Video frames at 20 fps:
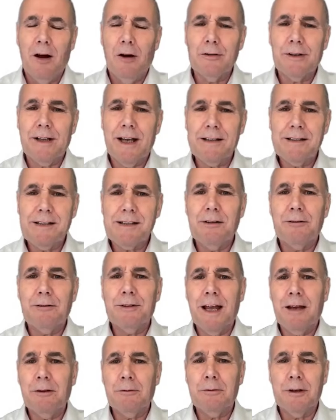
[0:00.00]
Okay. So
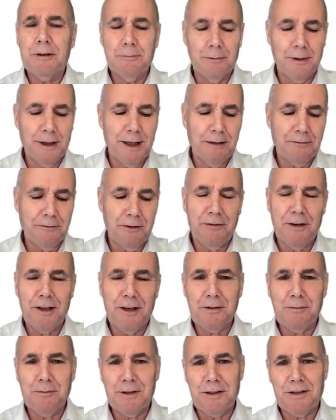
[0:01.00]
now we have to
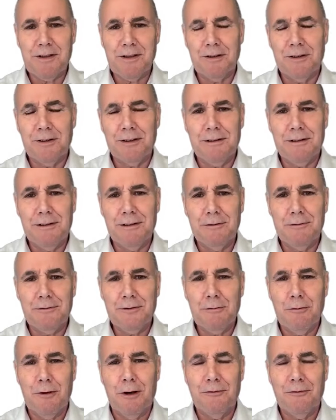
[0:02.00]
finish with the studying. You have
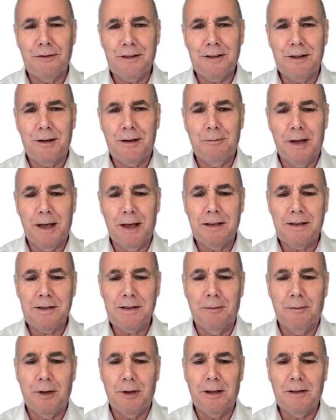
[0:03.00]
to go off and start making
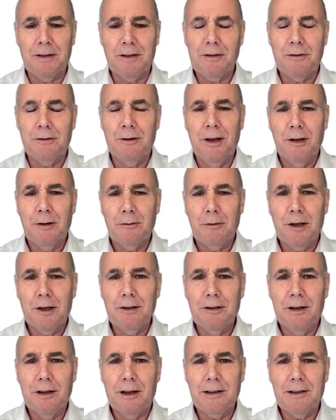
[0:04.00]
some money. So where are
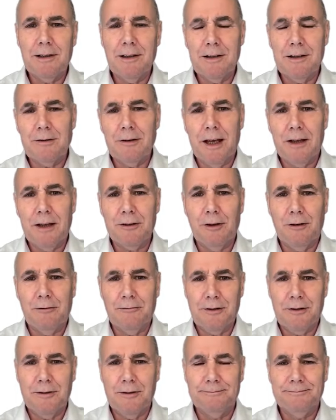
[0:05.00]
you likely to head off
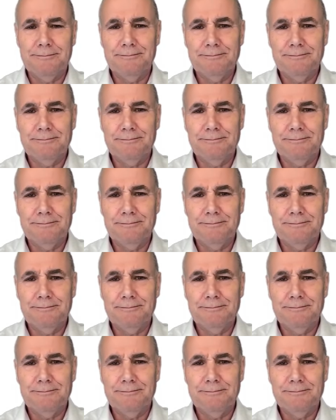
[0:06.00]
to?